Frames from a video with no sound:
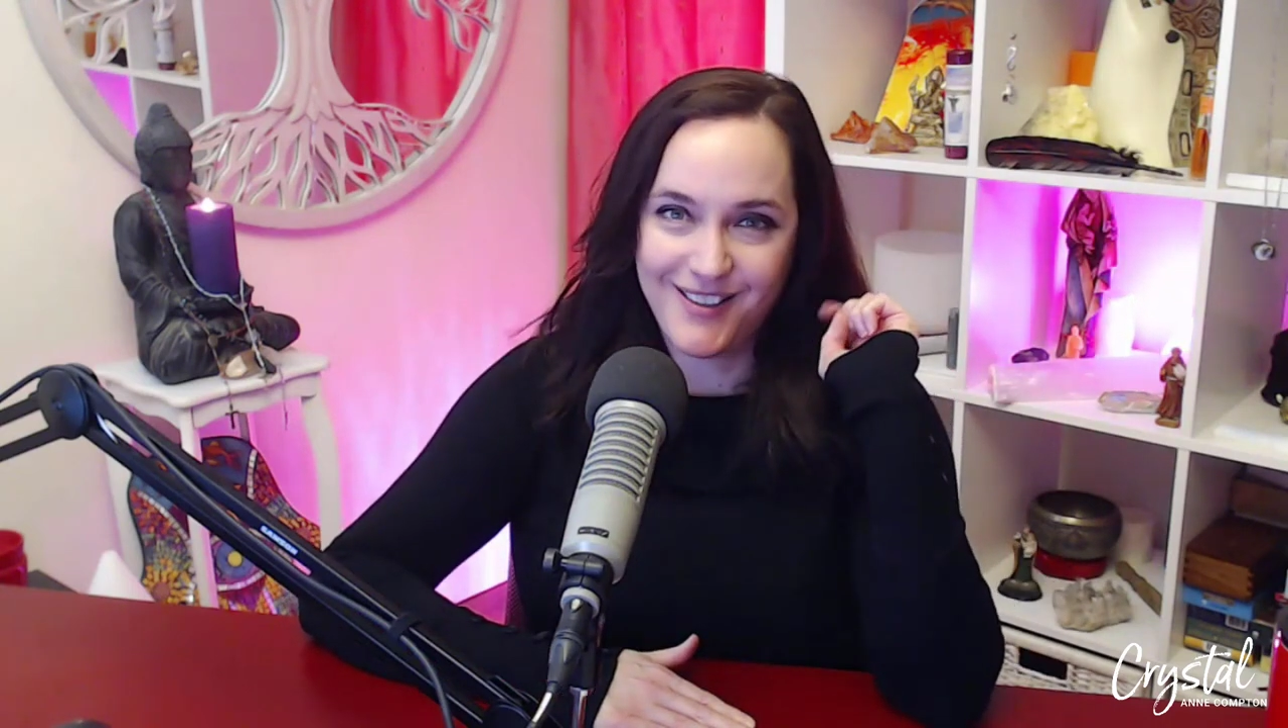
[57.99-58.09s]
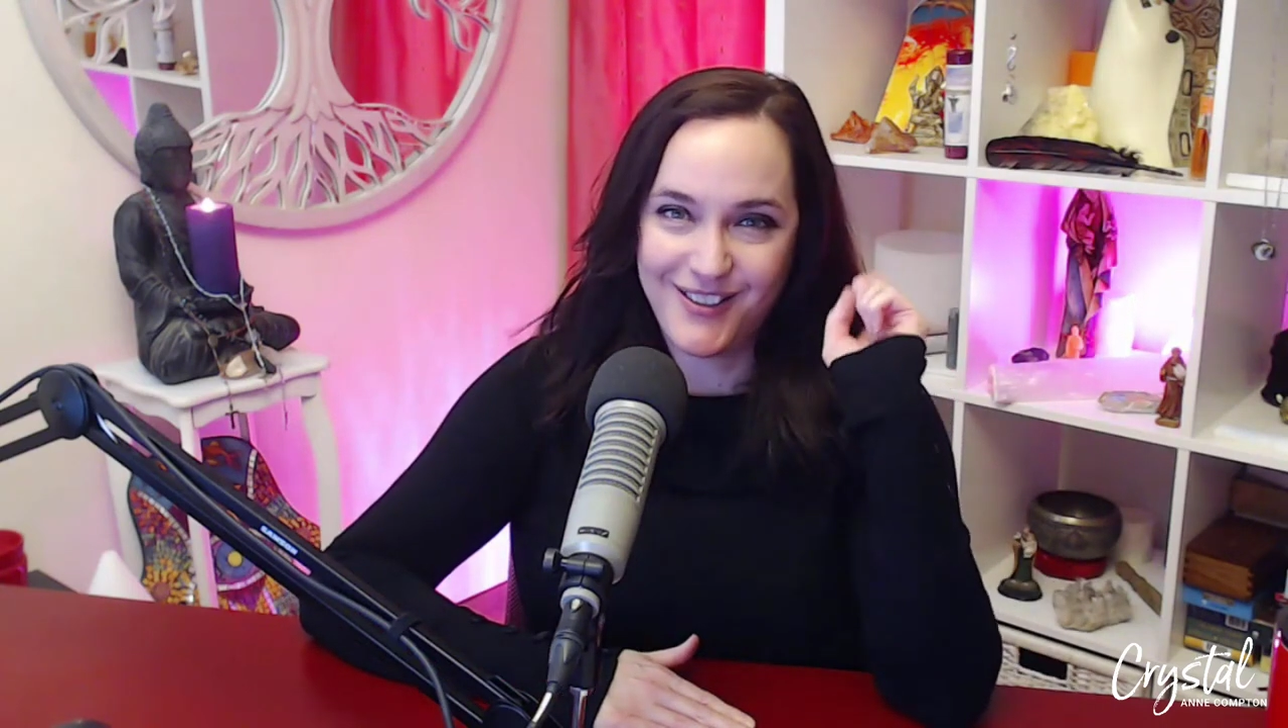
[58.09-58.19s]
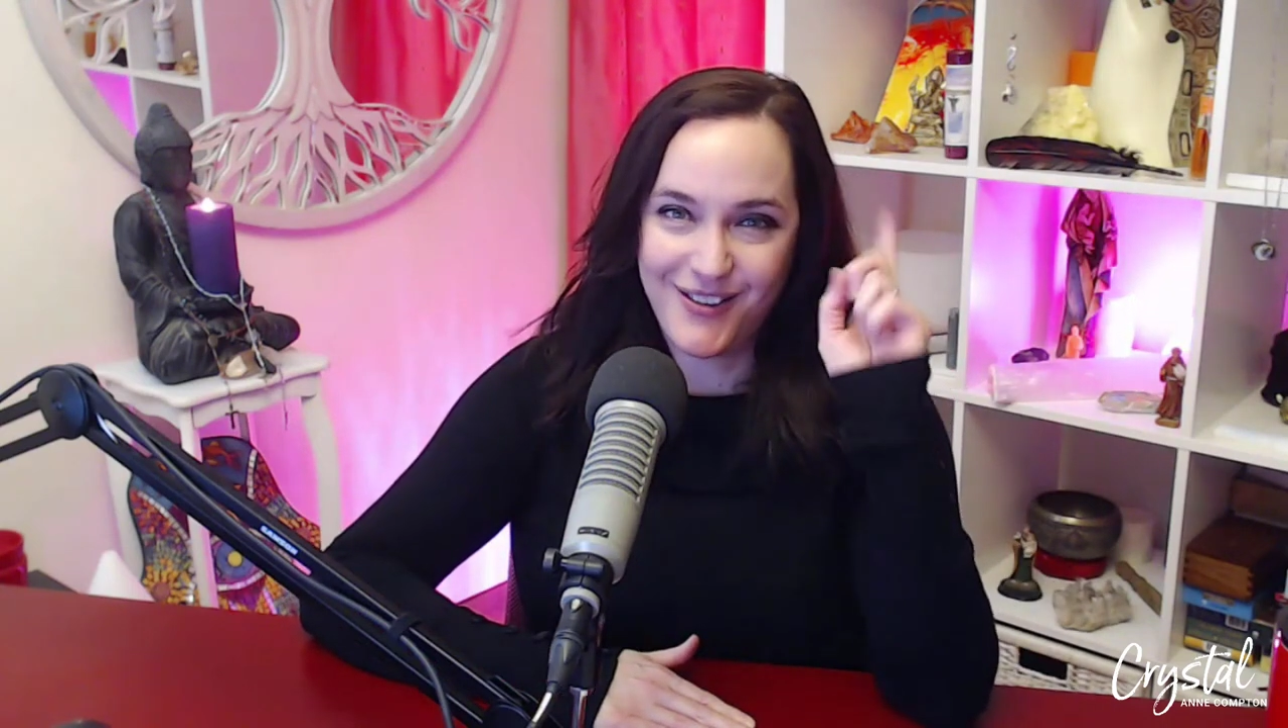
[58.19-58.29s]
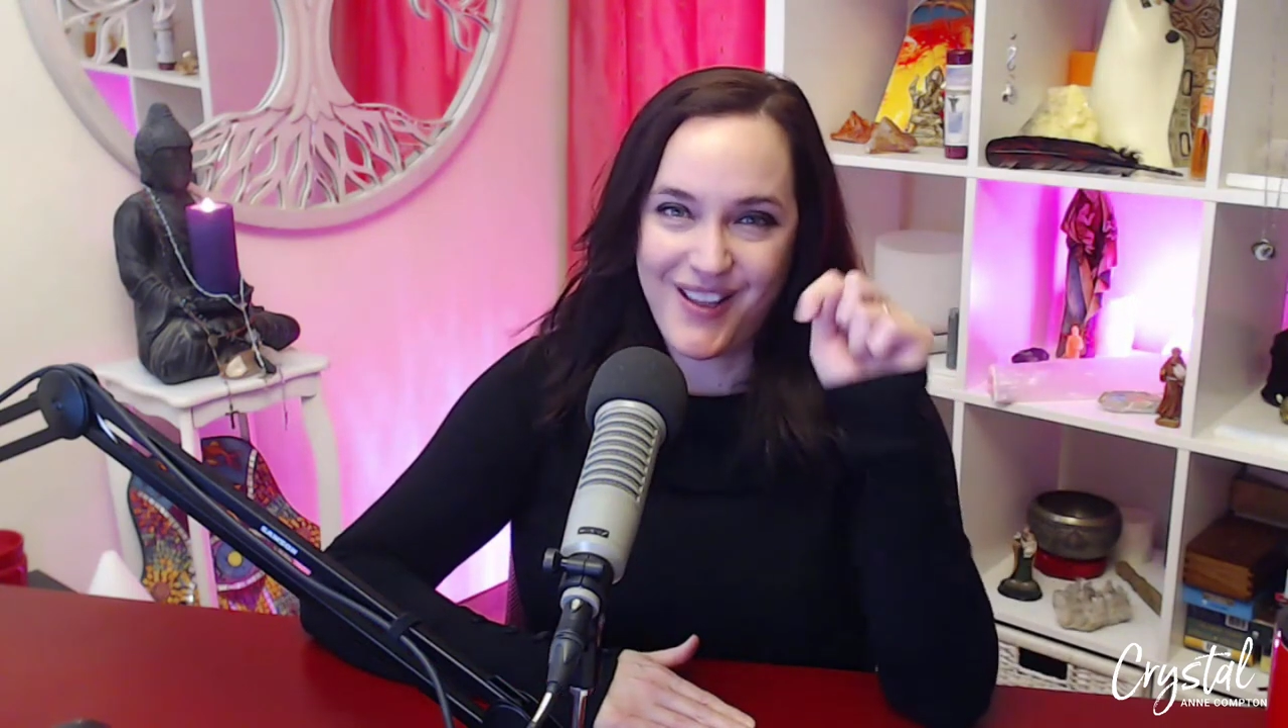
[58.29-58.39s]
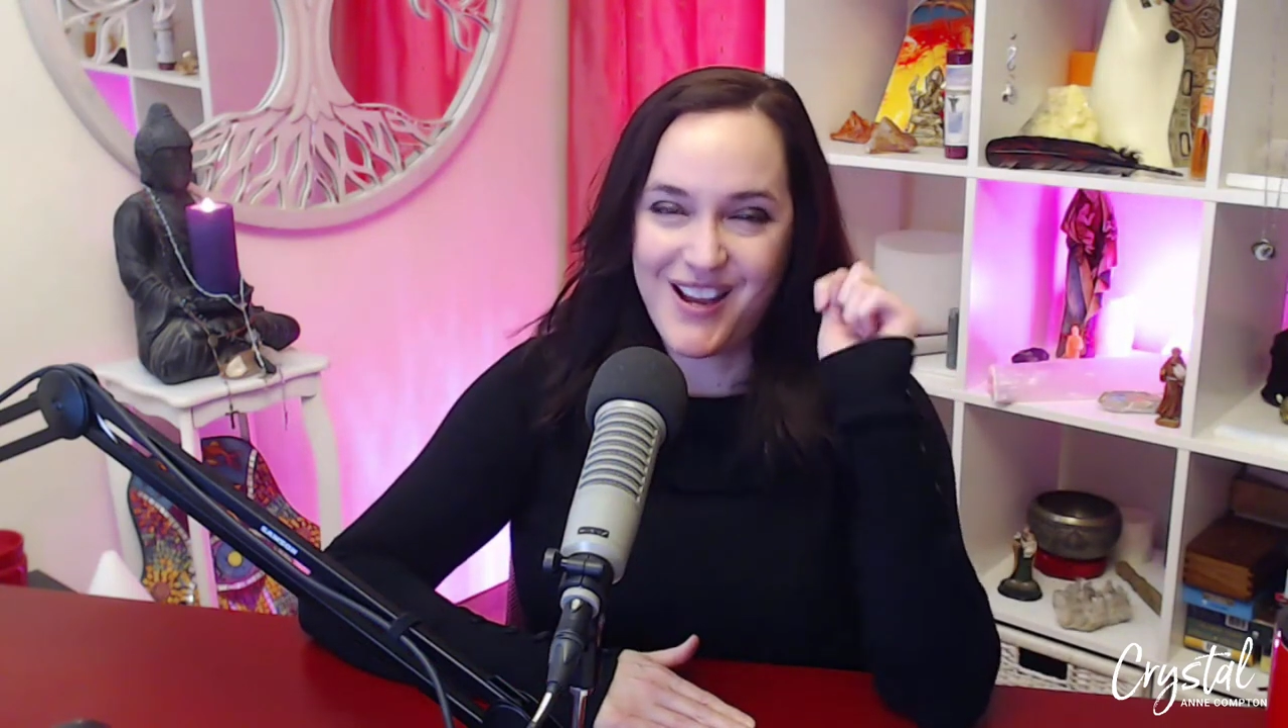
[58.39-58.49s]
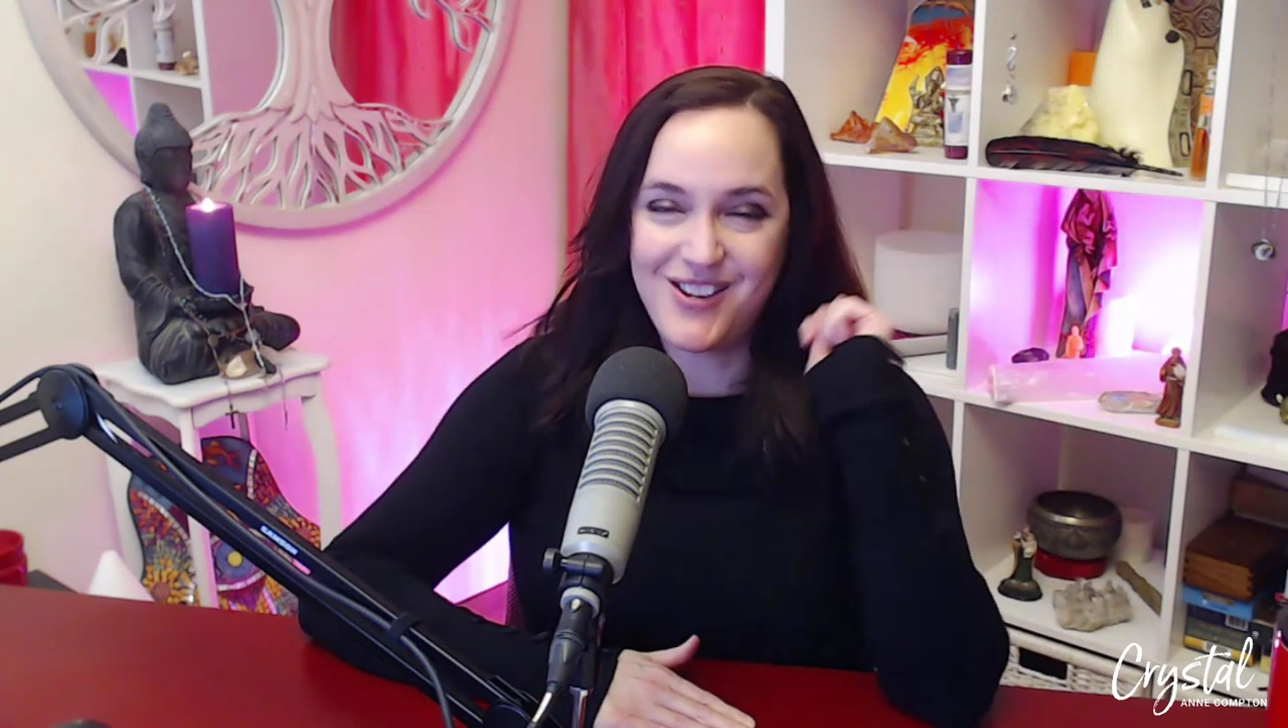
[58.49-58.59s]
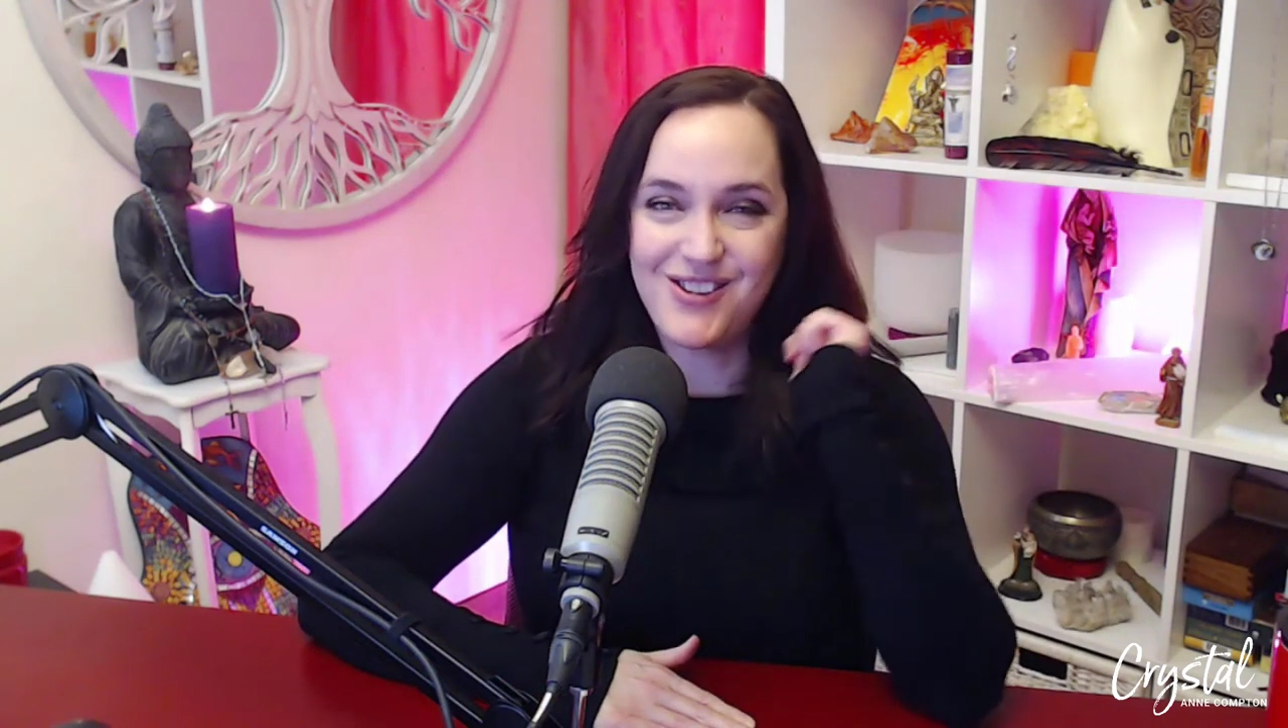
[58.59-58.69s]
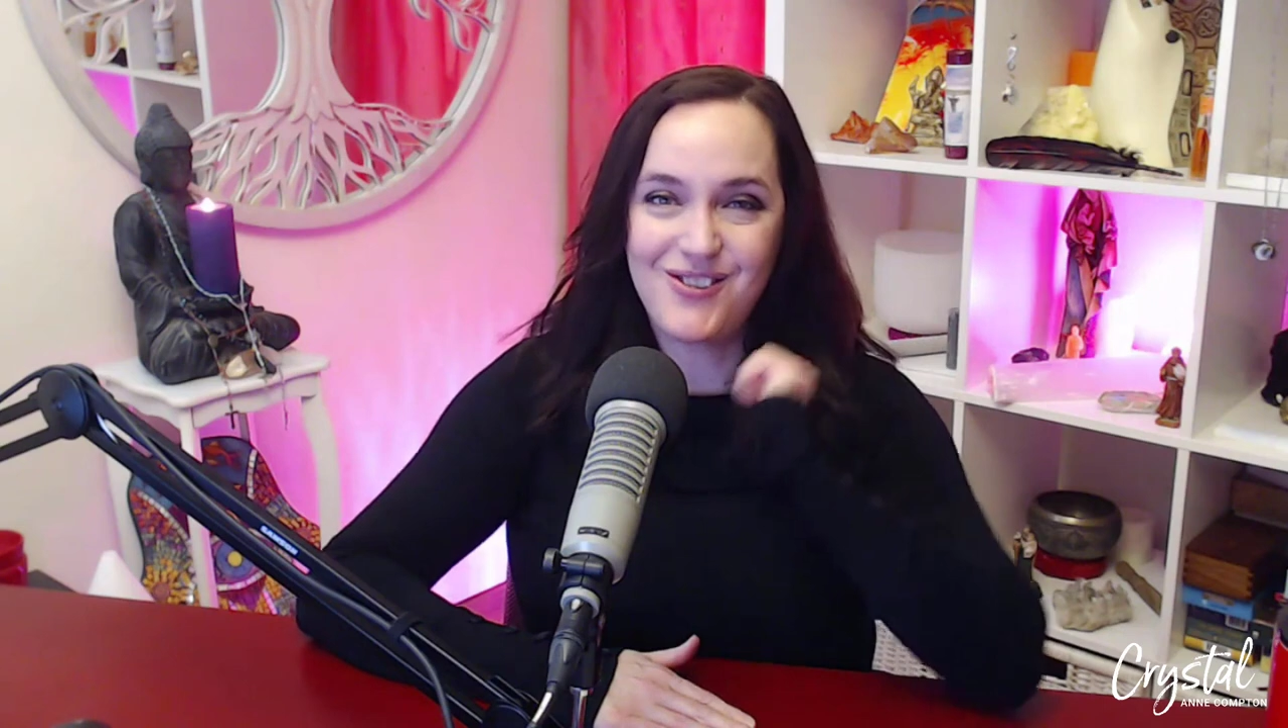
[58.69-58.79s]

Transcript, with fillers: So thank